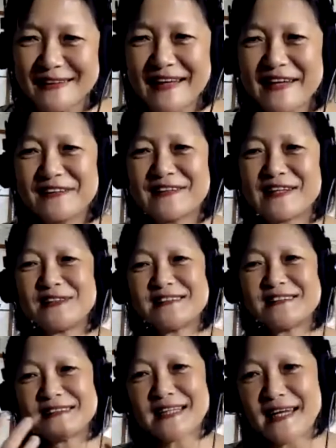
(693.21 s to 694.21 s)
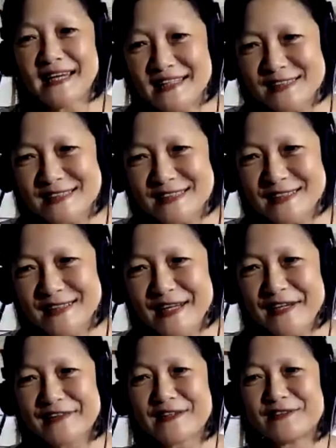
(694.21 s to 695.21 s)
there is taste,
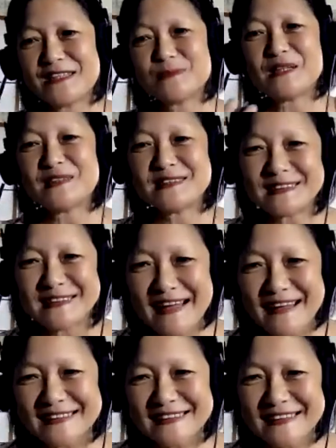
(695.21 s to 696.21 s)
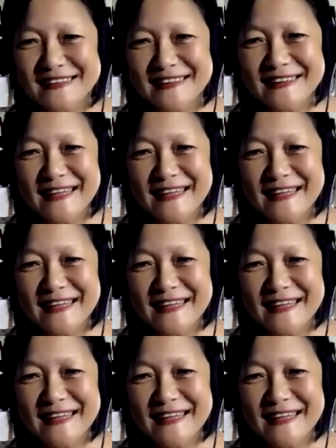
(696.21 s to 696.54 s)
there is personality.